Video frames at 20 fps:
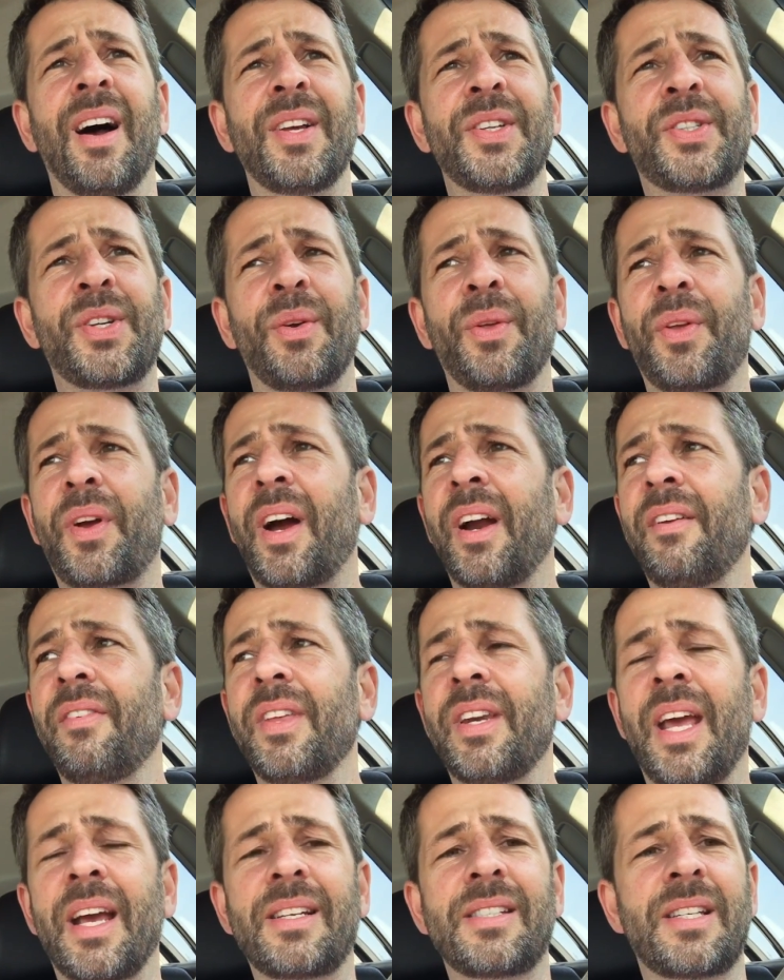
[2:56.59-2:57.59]
So kind of
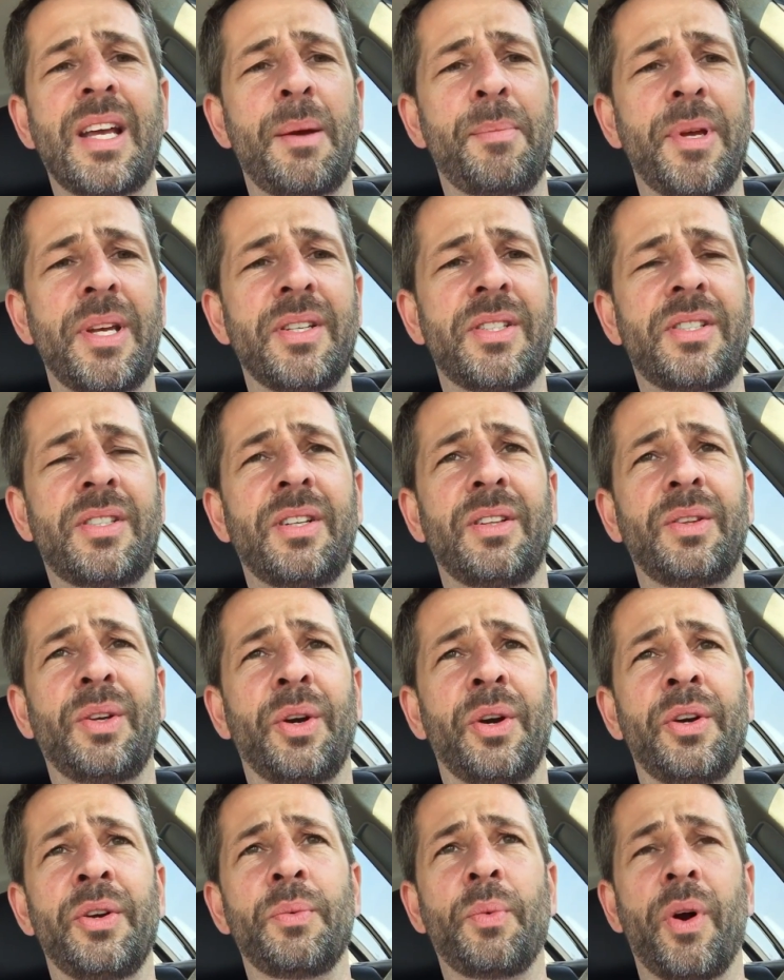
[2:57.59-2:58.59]
the next step is to
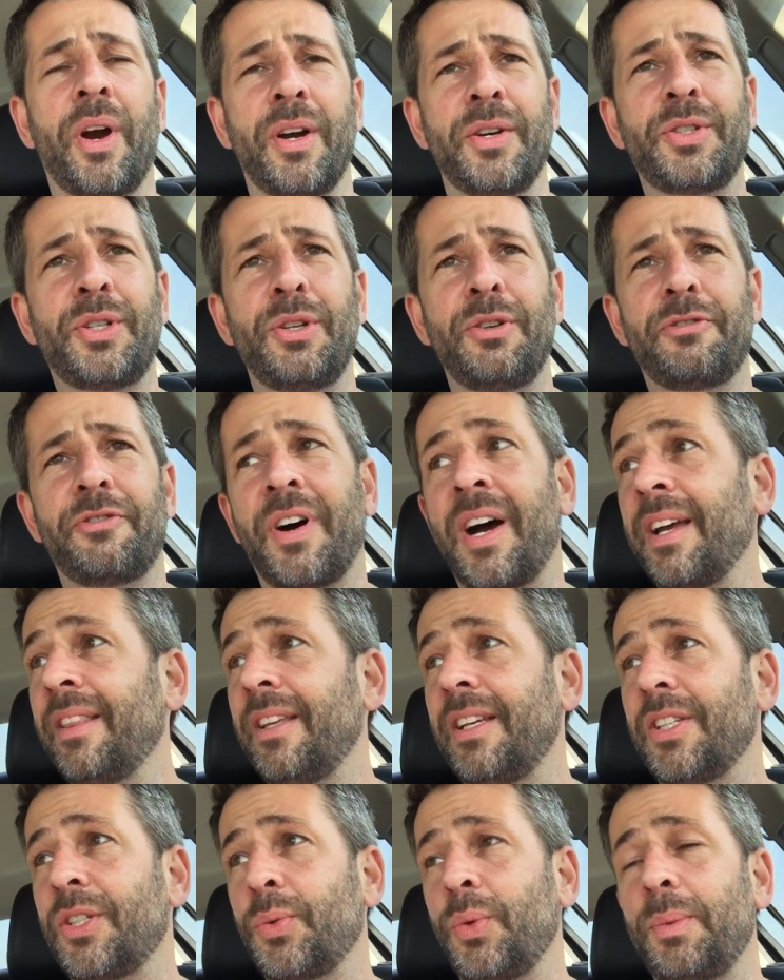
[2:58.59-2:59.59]
learn where to
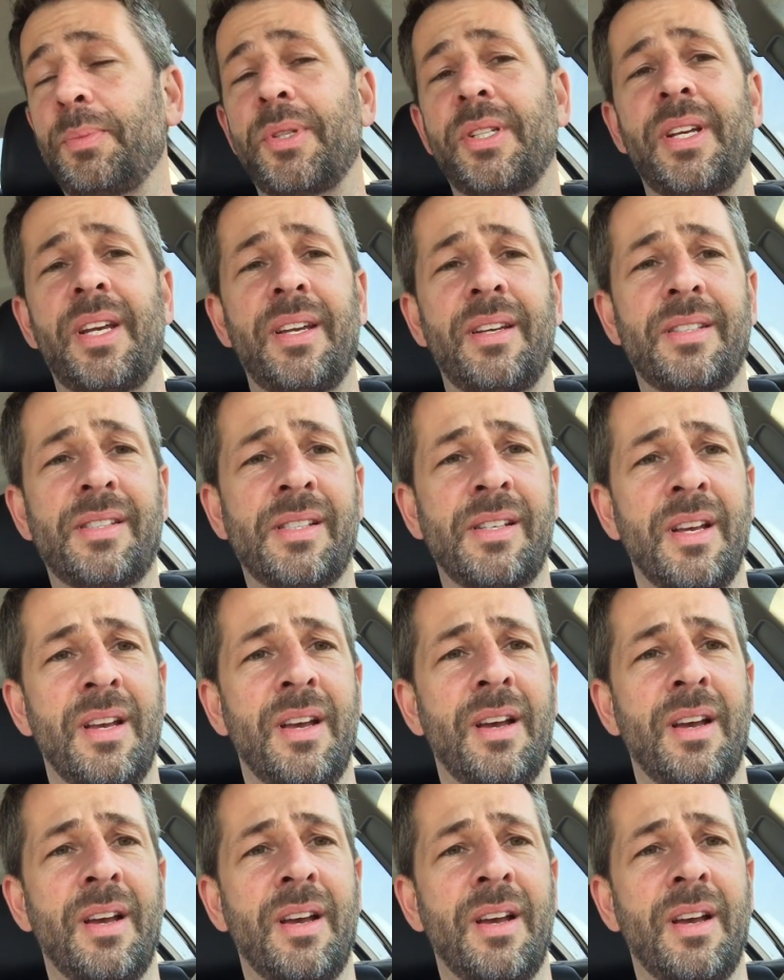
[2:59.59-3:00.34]
find these sweepstakes.